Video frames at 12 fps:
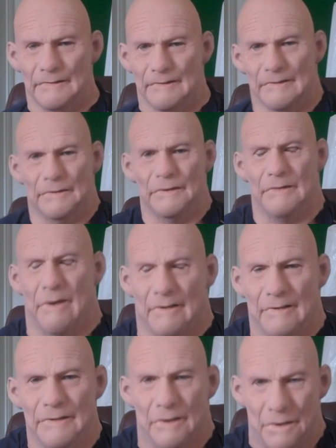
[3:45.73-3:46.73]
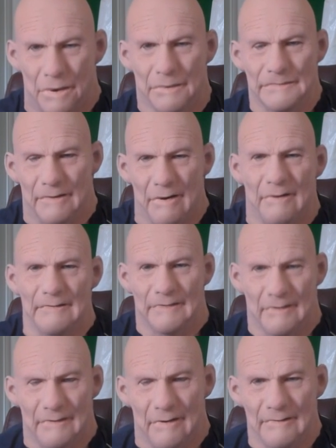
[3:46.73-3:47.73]
That doesn't make it a gold pack,
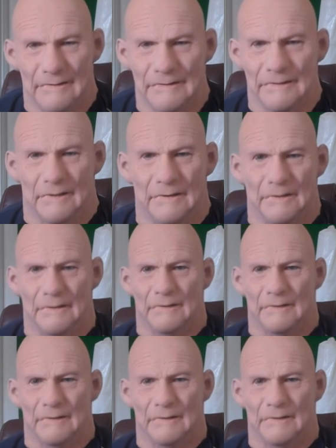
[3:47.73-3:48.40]
dickheads.